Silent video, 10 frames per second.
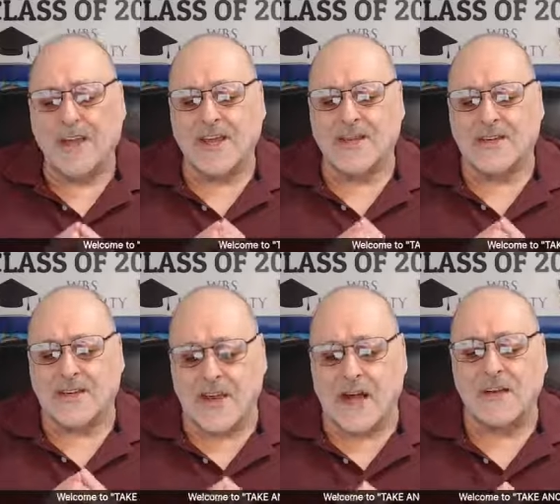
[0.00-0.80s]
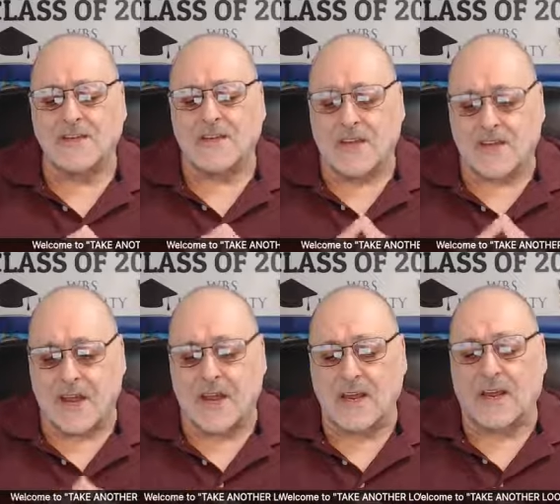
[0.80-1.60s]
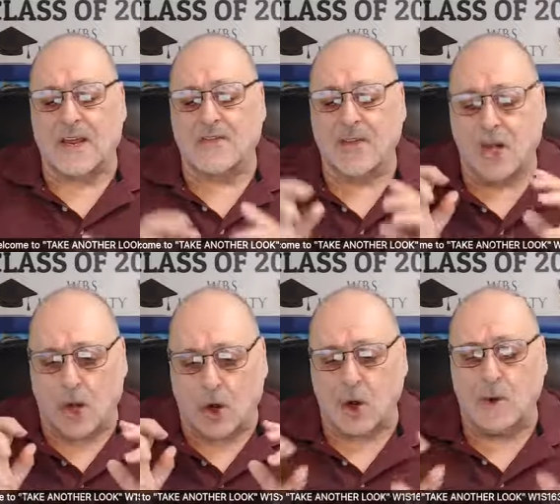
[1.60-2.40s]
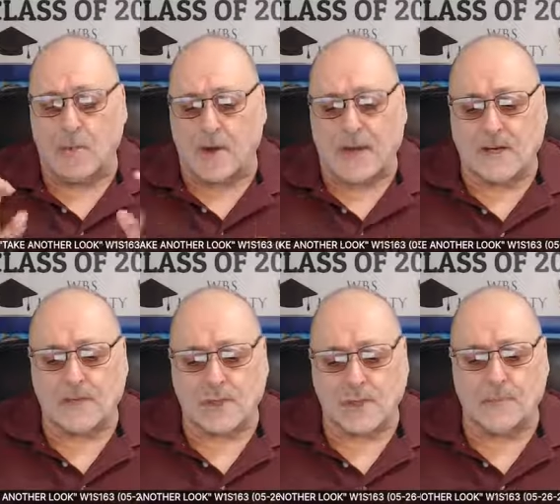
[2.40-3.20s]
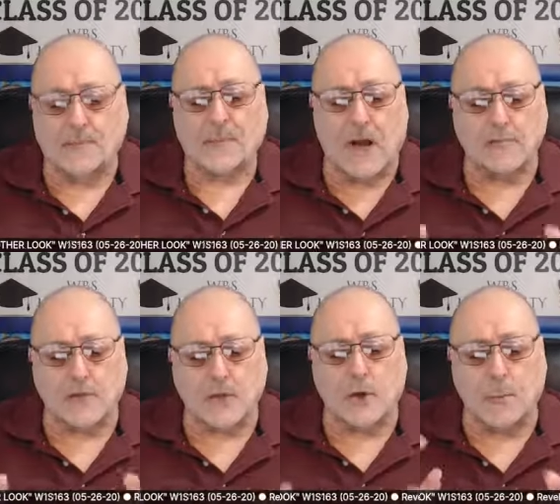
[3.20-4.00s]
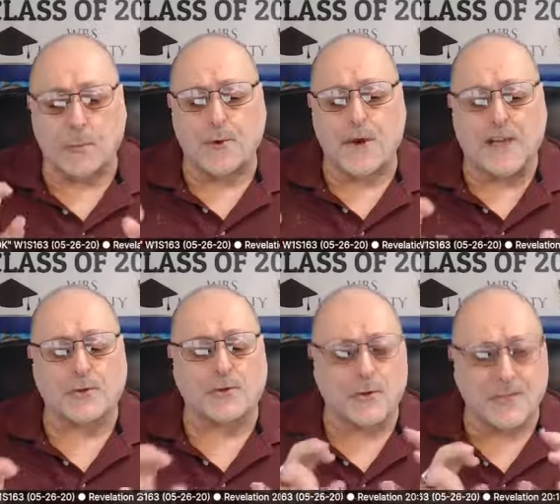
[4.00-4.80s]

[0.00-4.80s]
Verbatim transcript: it does take the illumination of supernatural